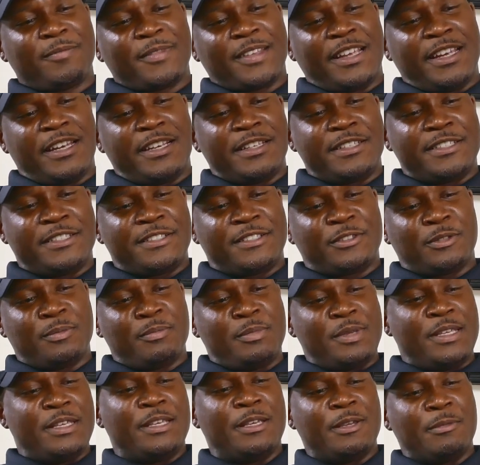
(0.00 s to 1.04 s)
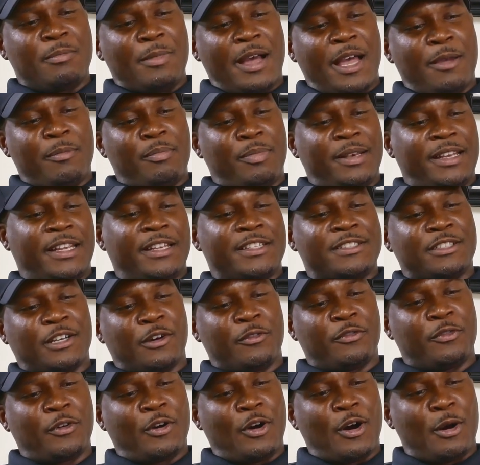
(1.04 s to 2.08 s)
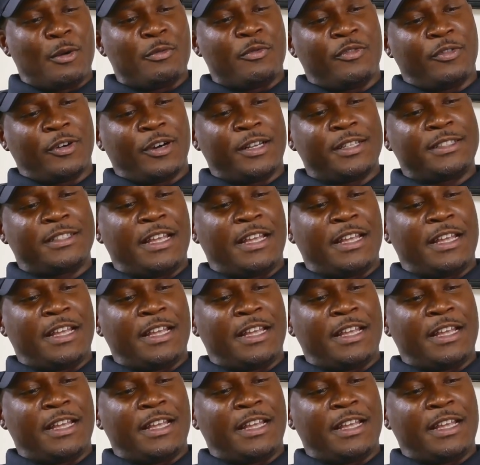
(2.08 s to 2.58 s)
is to be my place of comfort.